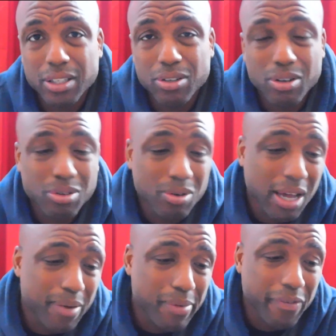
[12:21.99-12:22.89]
You know, you
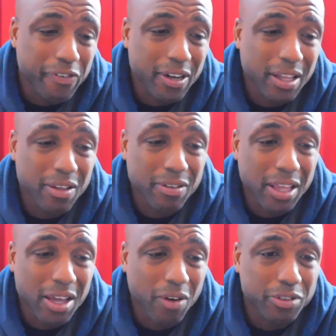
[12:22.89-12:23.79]
got a motherfucker,
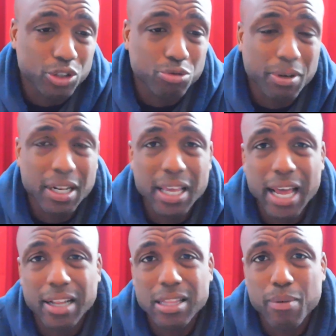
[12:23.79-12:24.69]
he off the street, he
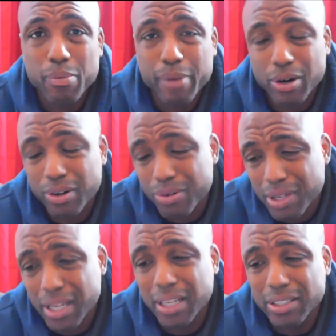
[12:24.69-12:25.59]
got a double murder.
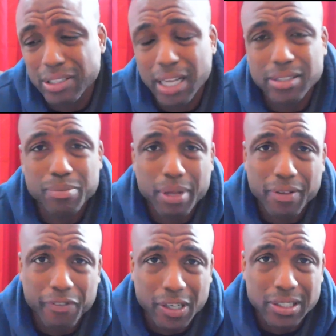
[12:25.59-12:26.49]
Okay, he shot some
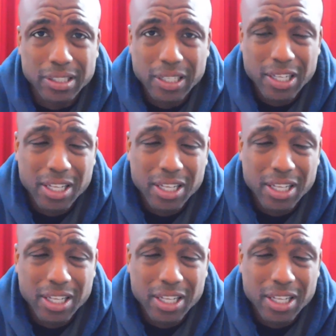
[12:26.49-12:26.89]
motherfuckers.